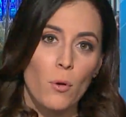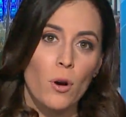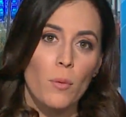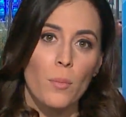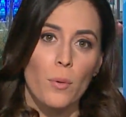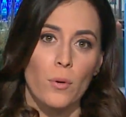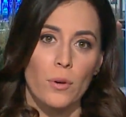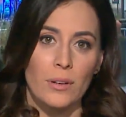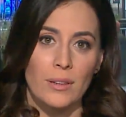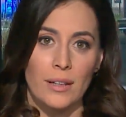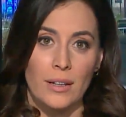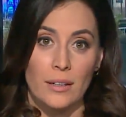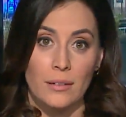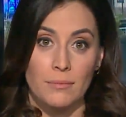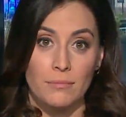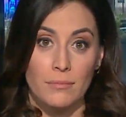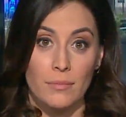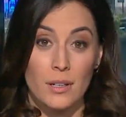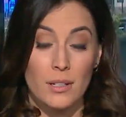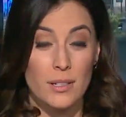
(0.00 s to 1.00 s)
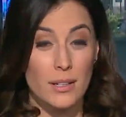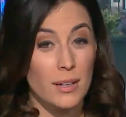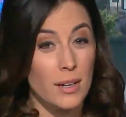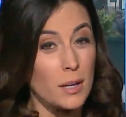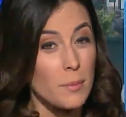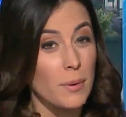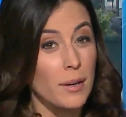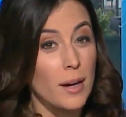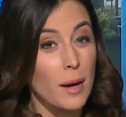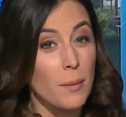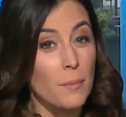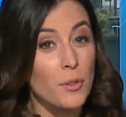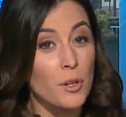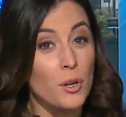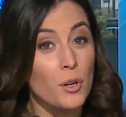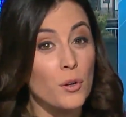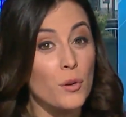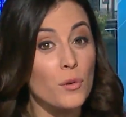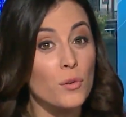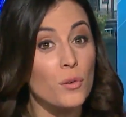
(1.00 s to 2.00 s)
more importantly, is it going to become the
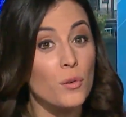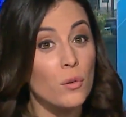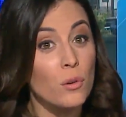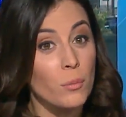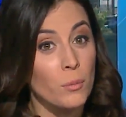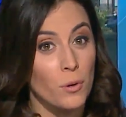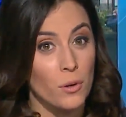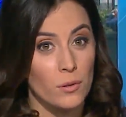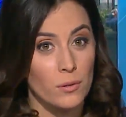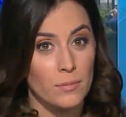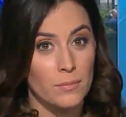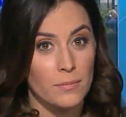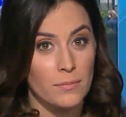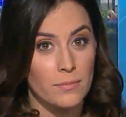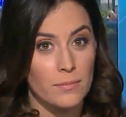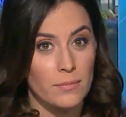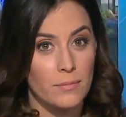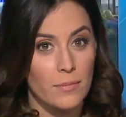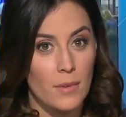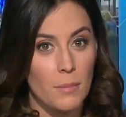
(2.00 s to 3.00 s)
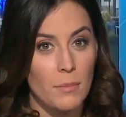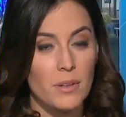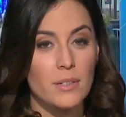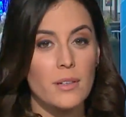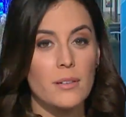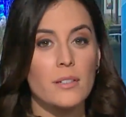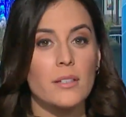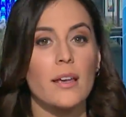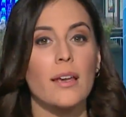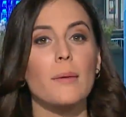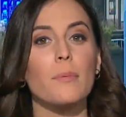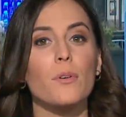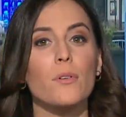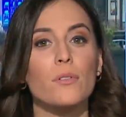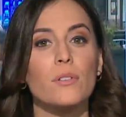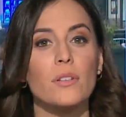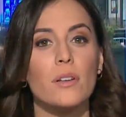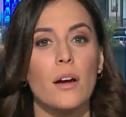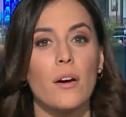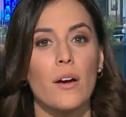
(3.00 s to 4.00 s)
new normal? N B C's Gabe
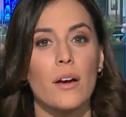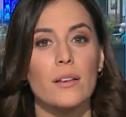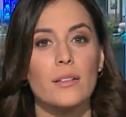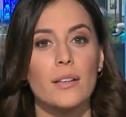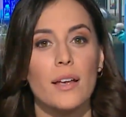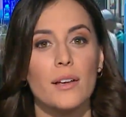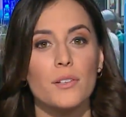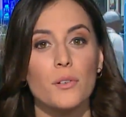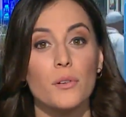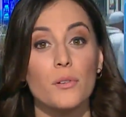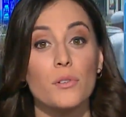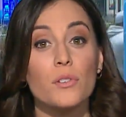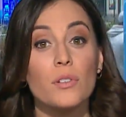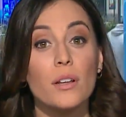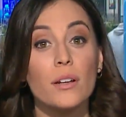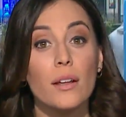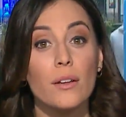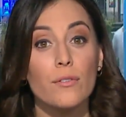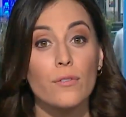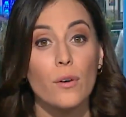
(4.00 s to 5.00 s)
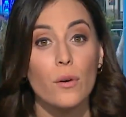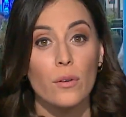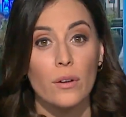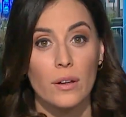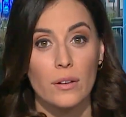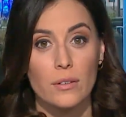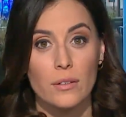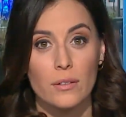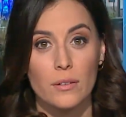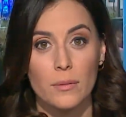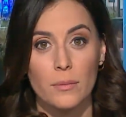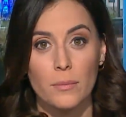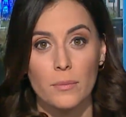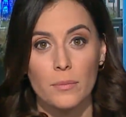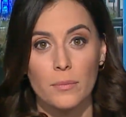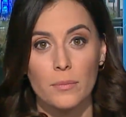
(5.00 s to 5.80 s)
Gutierrez has our Sunday focus.